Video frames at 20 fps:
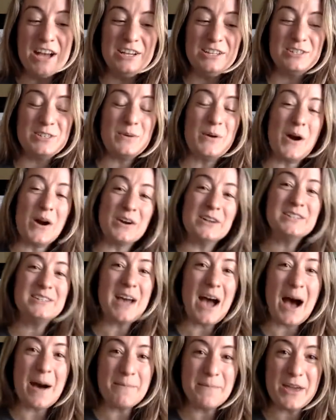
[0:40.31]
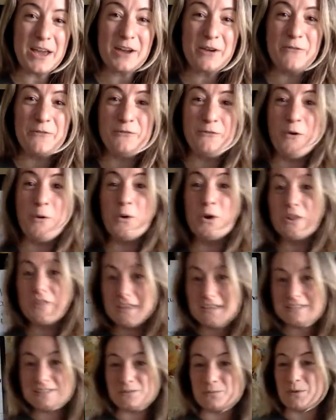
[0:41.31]
So our topic for
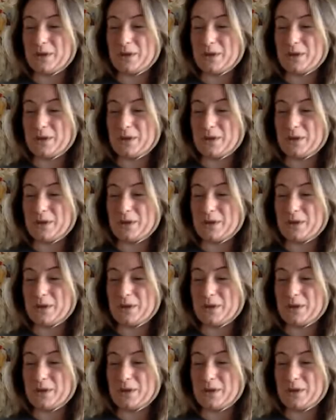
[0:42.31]
this